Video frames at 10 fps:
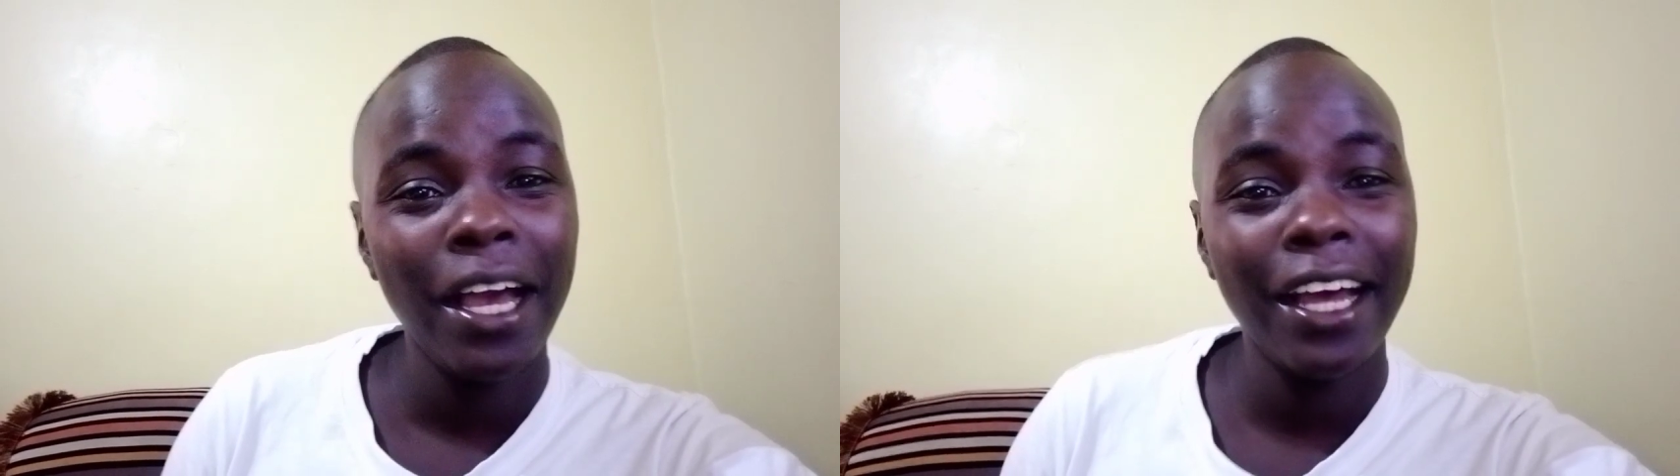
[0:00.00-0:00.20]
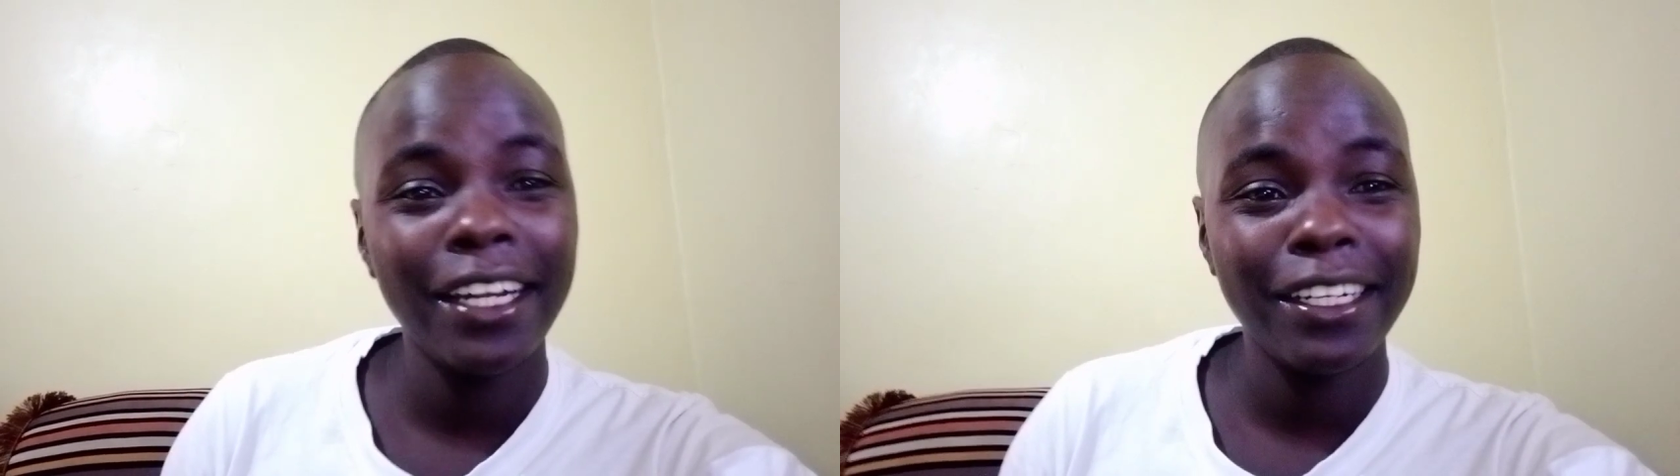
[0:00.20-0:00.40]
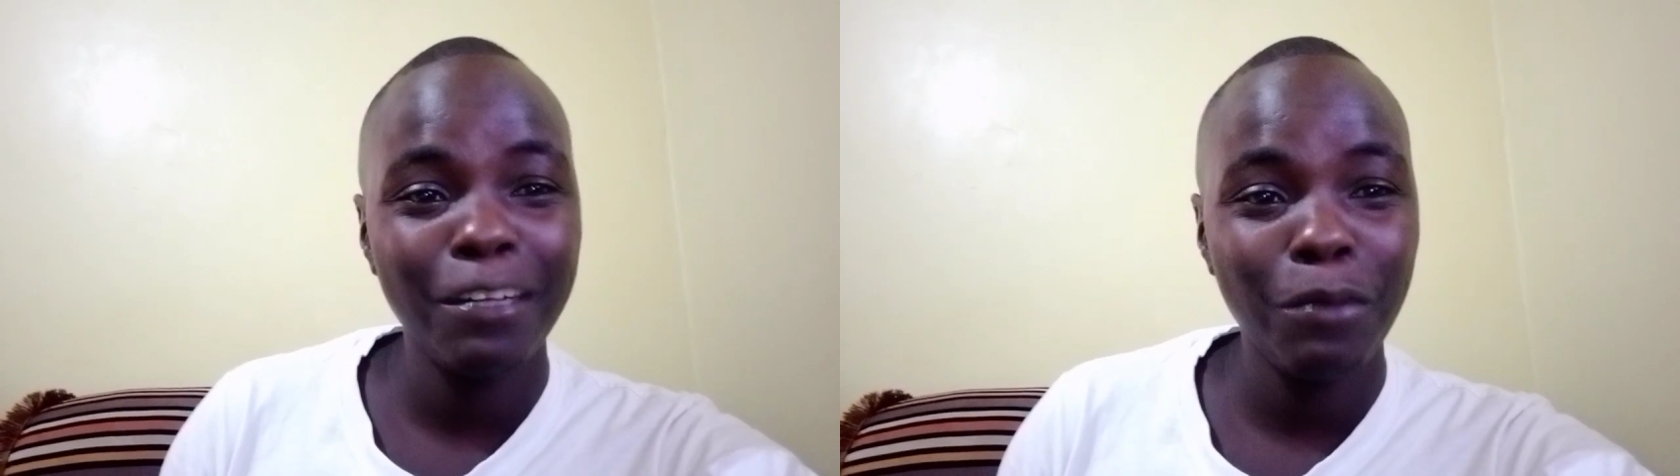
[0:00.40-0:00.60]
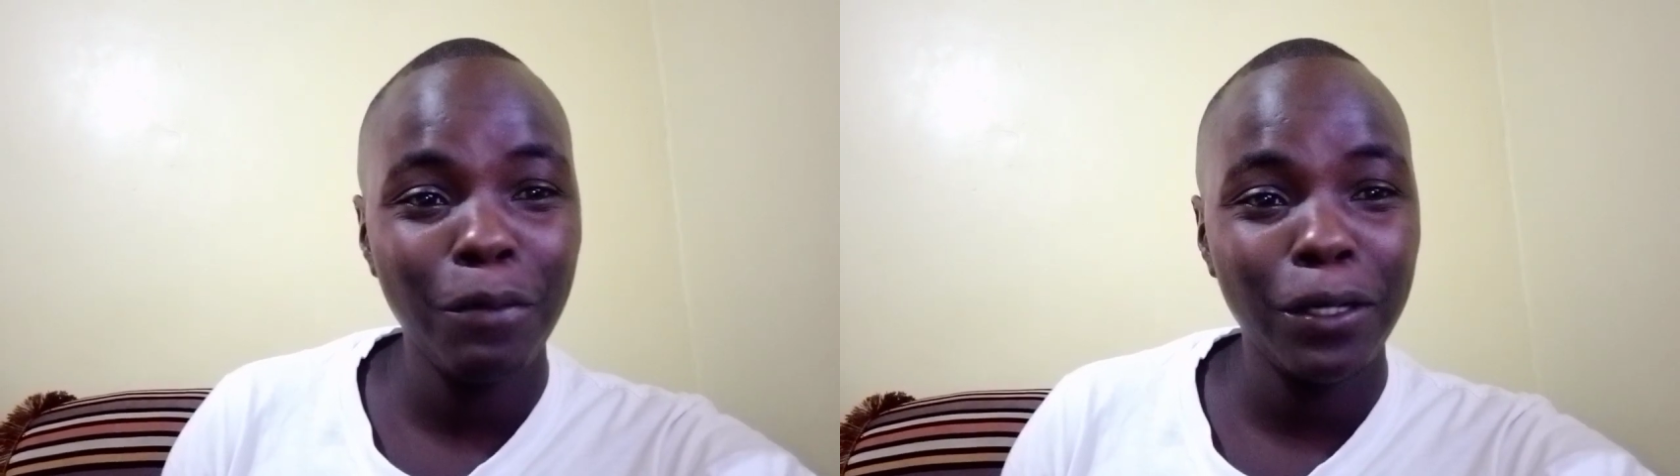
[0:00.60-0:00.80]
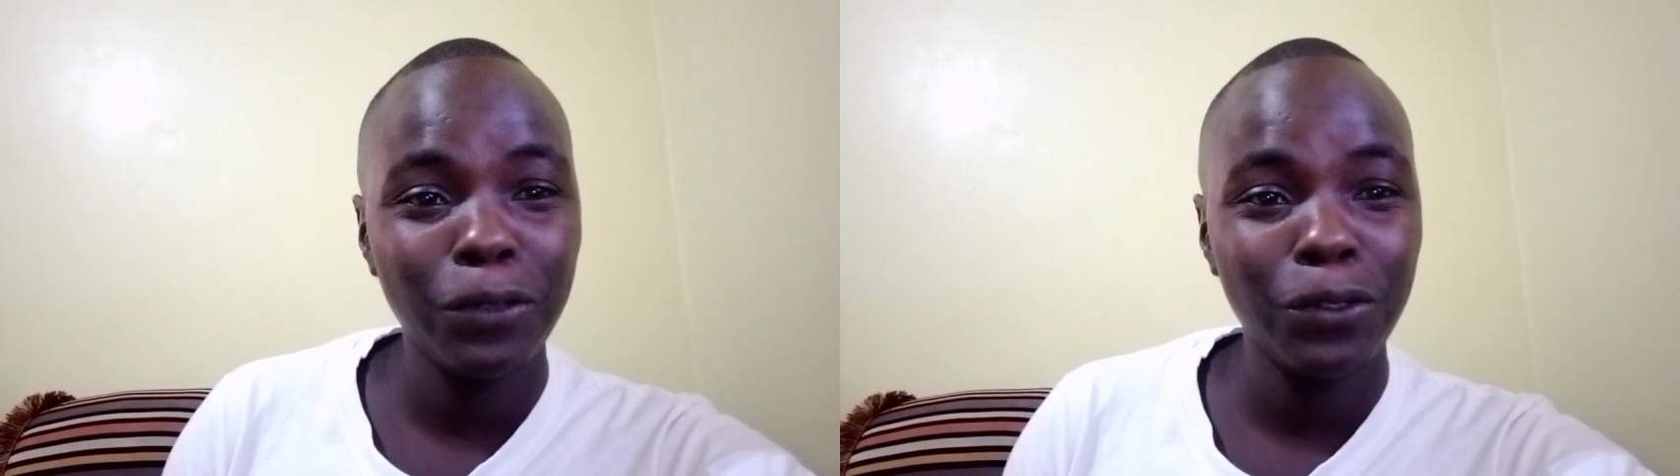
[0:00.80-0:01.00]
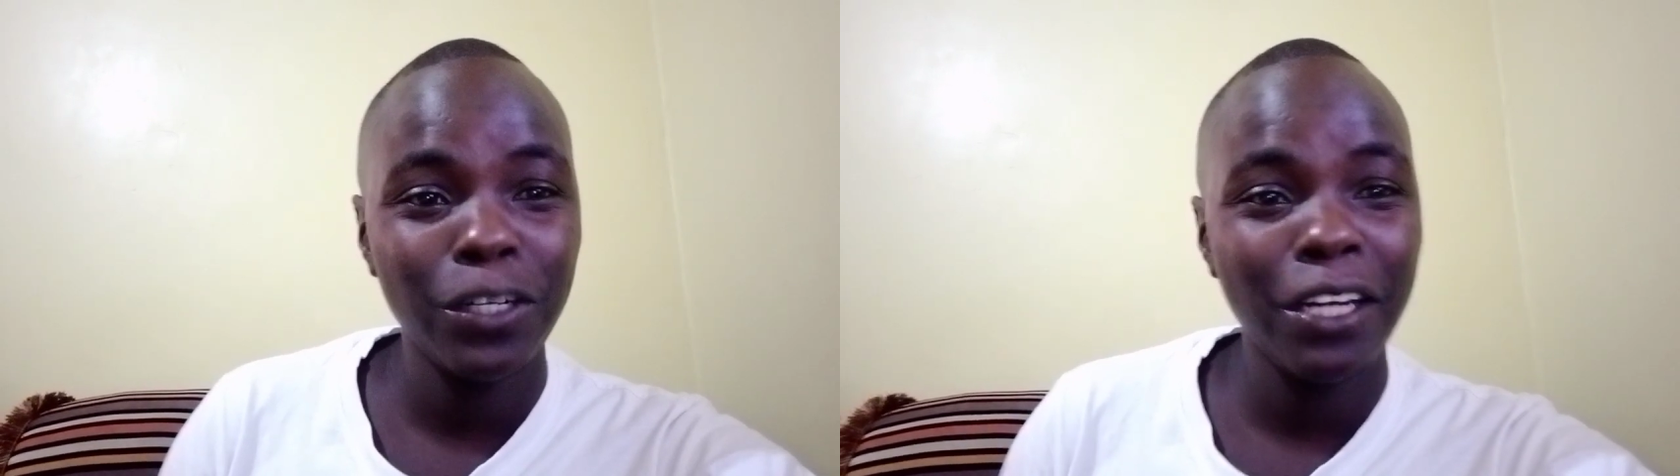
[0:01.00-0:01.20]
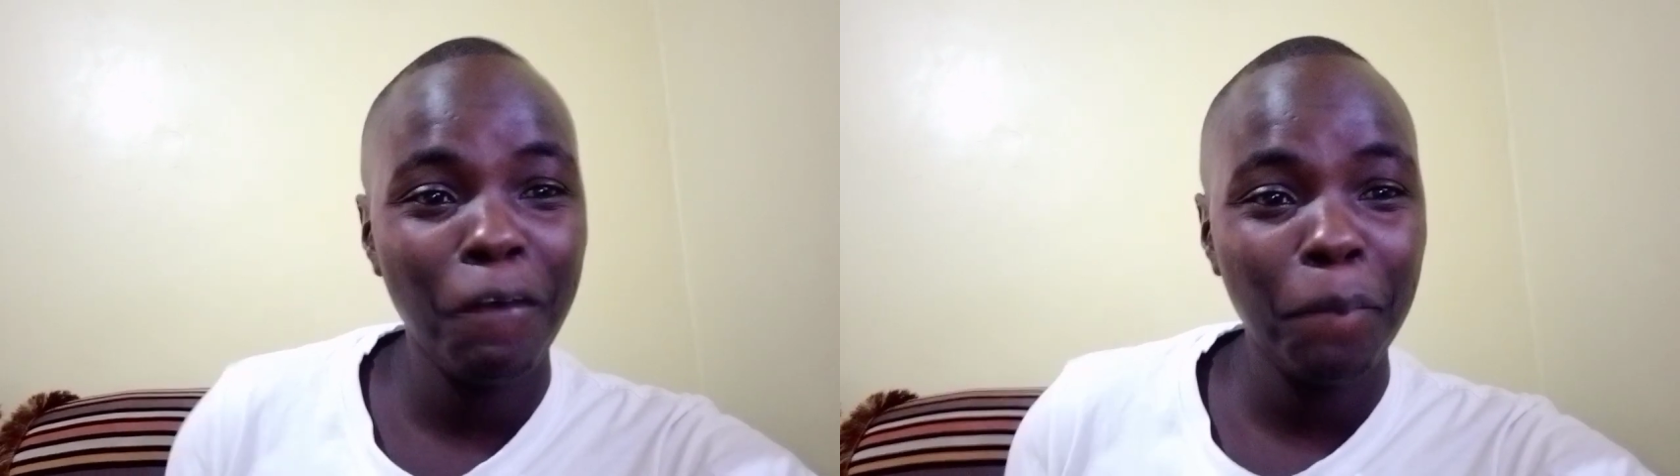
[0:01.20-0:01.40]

and remember to join our